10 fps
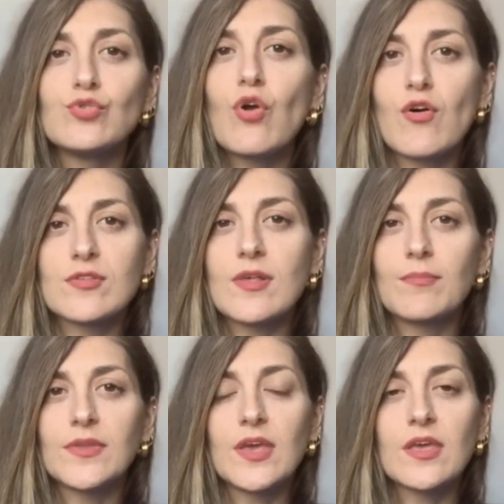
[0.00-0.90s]
euro or
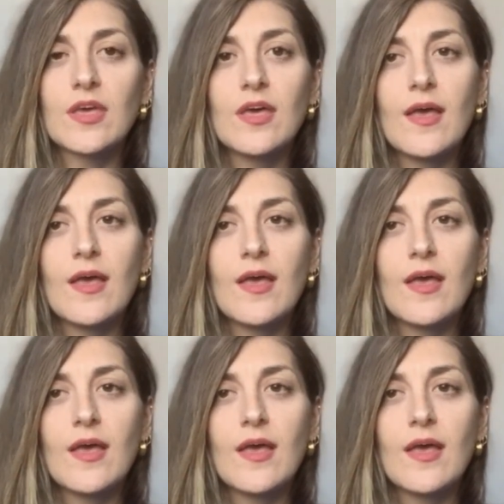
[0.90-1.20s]
something.